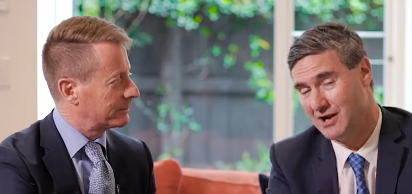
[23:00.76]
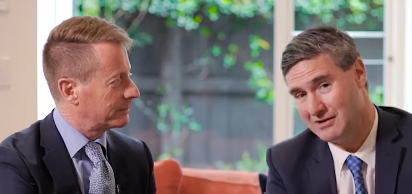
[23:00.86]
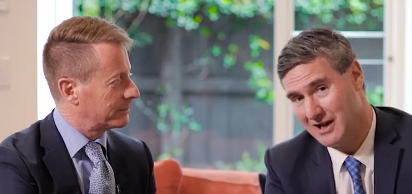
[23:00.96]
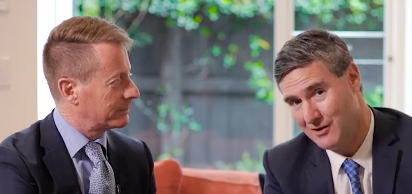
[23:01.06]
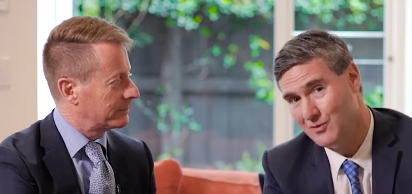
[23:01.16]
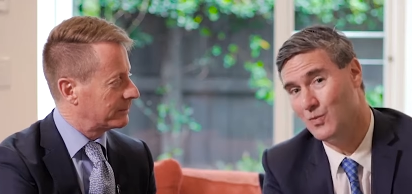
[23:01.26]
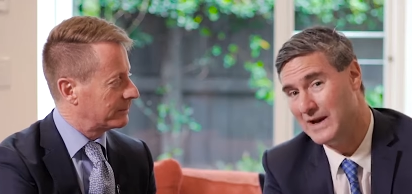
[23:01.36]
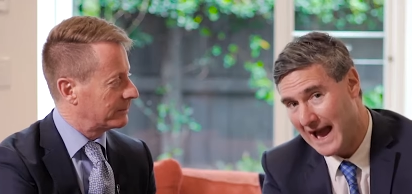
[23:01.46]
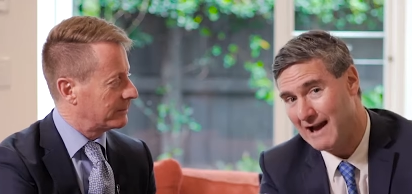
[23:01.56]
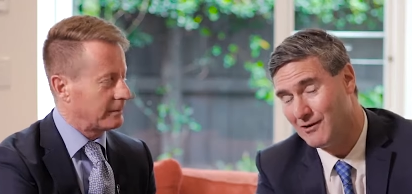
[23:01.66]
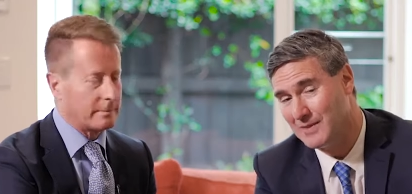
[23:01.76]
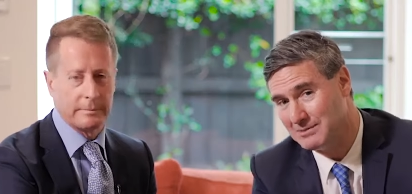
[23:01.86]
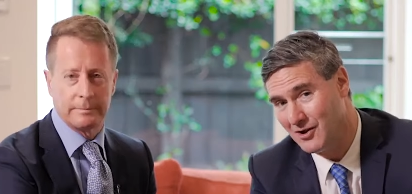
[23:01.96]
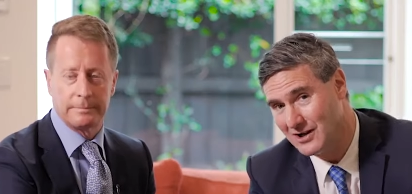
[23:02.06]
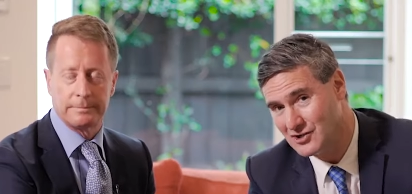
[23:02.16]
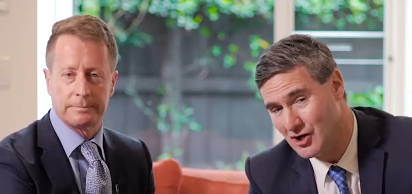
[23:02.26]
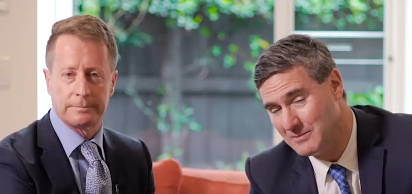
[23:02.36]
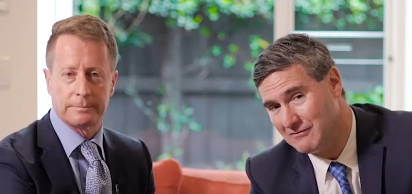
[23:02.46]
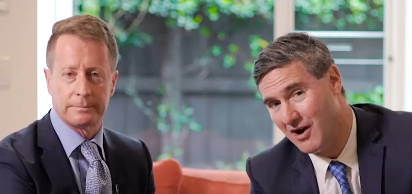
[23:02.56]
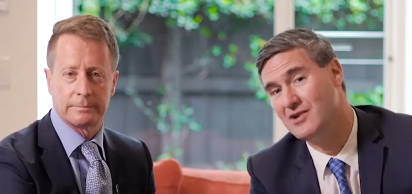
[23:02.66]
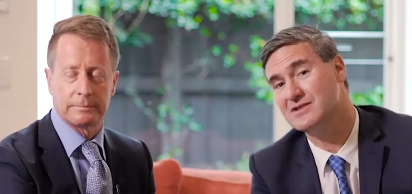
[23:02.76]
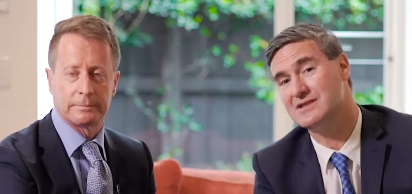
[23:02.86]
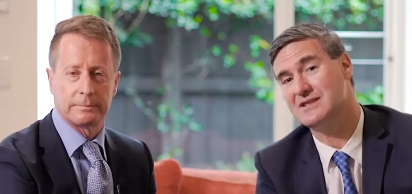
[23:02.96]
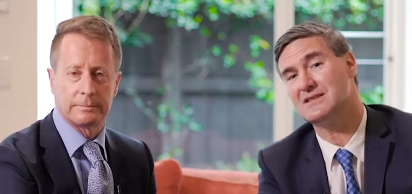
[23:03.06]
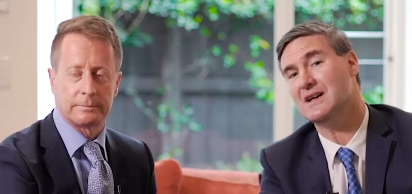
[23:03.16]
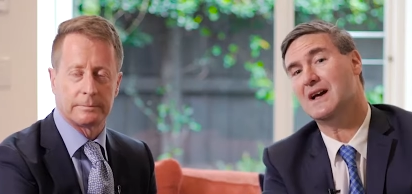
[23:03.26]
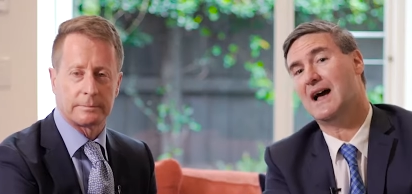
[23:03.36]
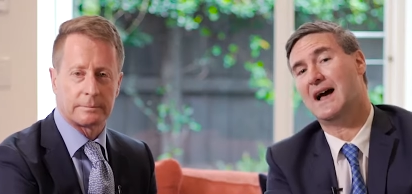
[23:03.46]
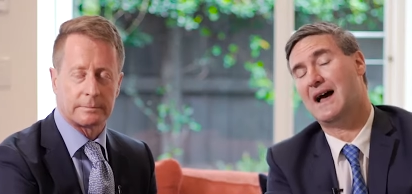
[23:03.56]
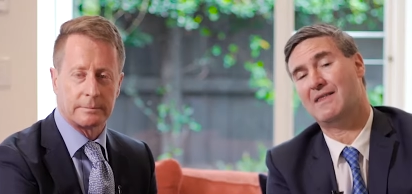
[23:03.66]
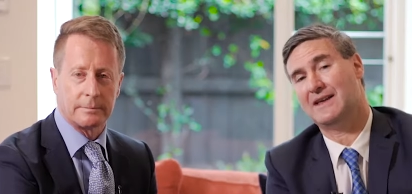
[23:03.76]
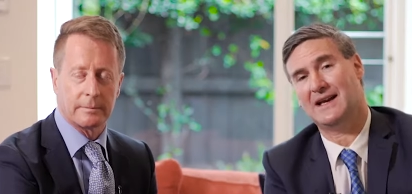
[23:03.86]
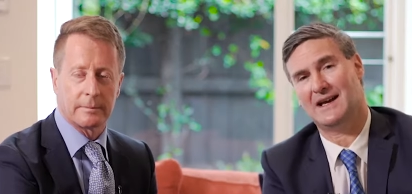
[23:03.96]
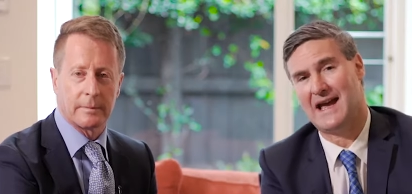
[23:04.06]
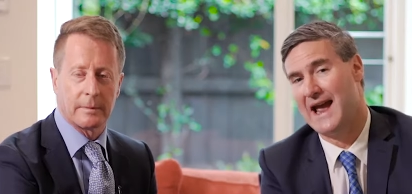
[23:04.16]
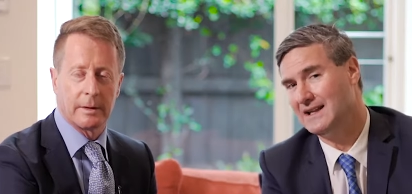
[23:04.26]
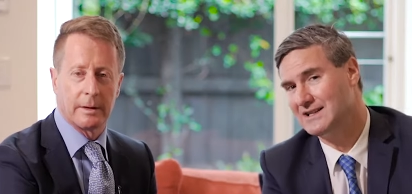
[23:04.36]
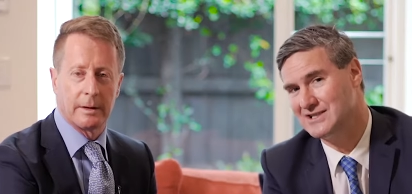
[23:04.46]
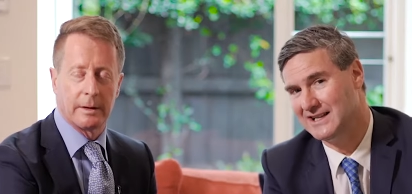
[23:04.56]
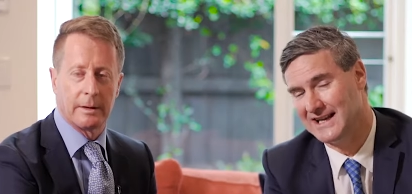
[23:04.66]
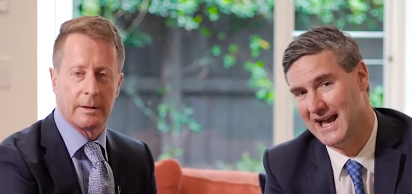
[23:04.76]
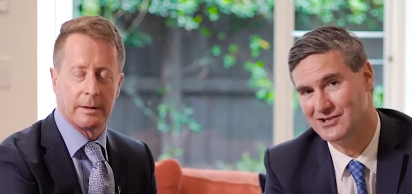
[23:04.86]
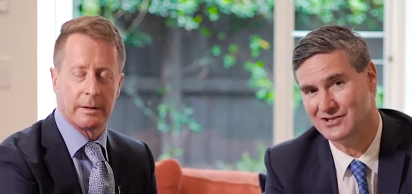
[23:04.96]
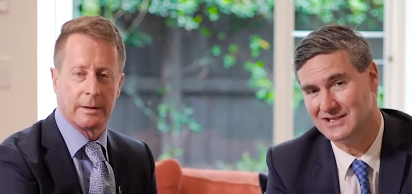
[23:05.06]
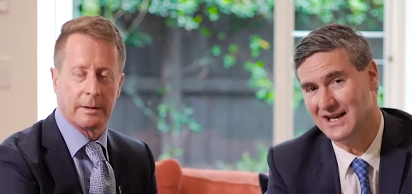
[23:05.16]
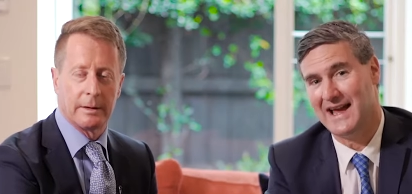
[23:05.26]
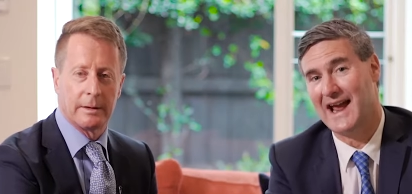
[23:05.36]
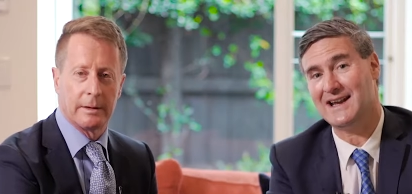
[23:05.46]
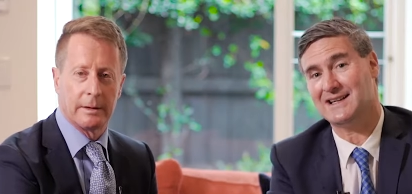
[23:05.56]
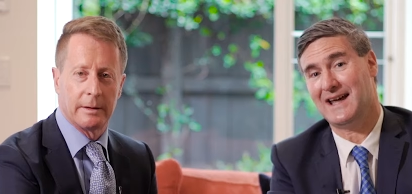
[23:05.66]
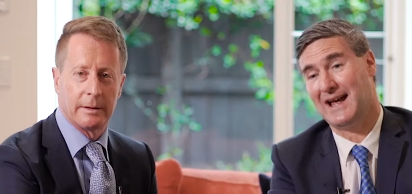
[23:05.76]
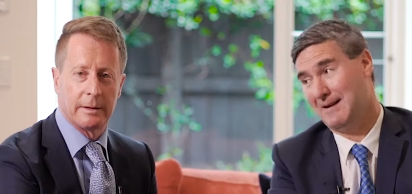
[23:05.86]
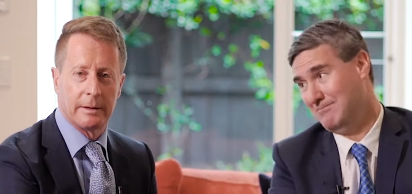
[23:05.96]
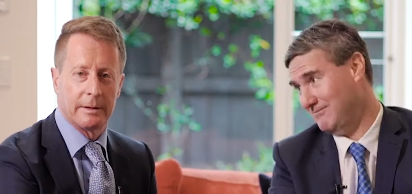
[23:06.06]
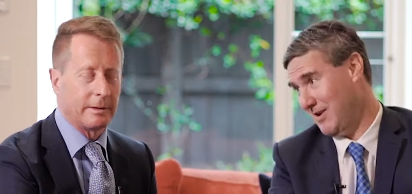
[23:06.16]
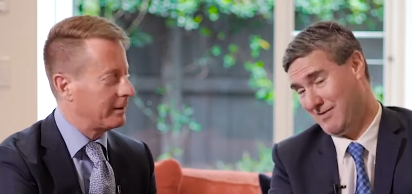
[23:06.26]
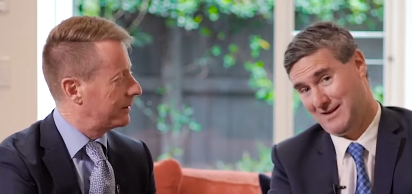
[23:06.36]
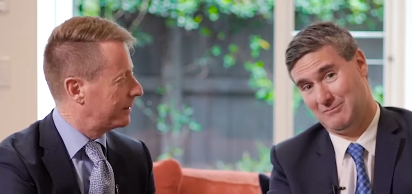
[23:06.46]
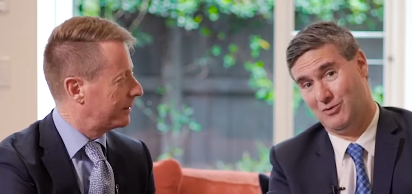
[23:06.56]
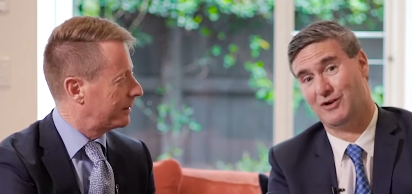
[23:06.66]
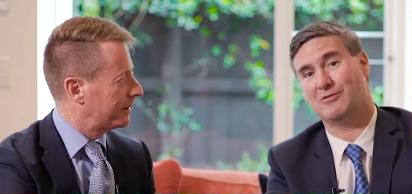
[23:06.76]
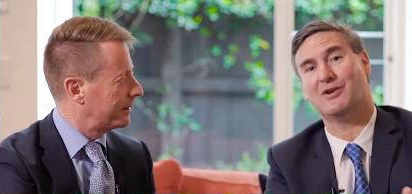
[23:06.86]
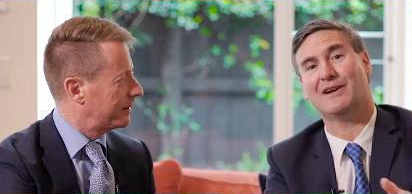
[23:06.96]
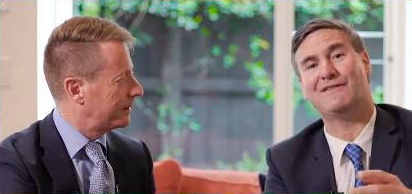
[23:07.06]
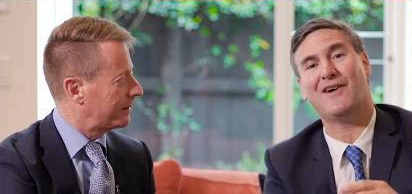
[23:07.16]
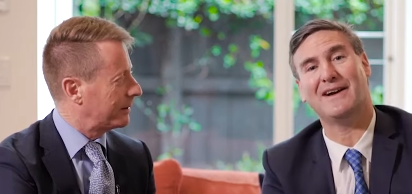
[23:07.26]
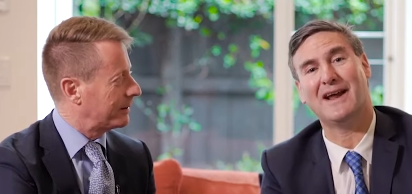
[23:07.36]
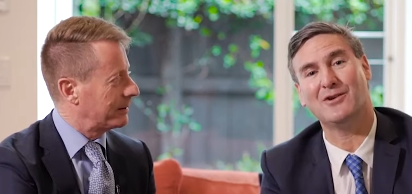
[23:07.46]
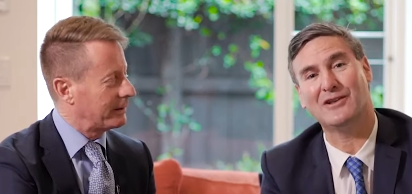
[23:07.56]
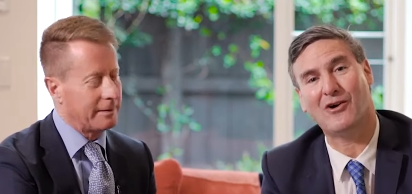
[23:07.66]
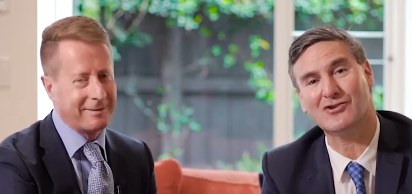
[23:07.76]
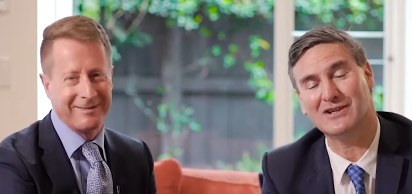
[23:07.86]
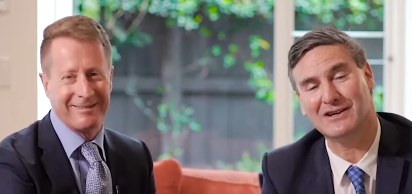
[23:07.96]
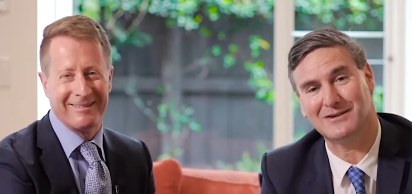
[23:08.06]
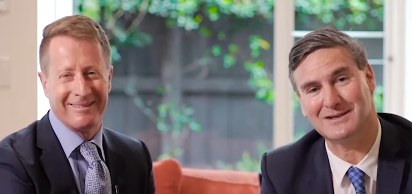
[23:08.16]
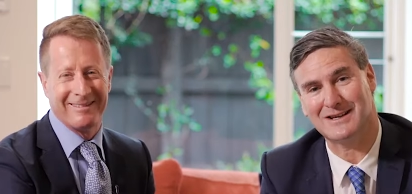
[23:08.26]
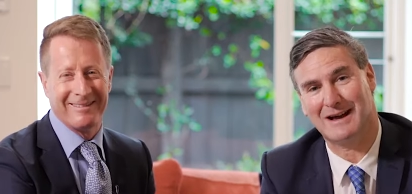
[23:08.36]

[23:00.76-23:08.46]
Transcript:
Speaker 1: don't know, we are on the block. Jeremy Rosen's is uh, the handling selling agent, and uh, I think, well, you're going to find out who the auctioneer is.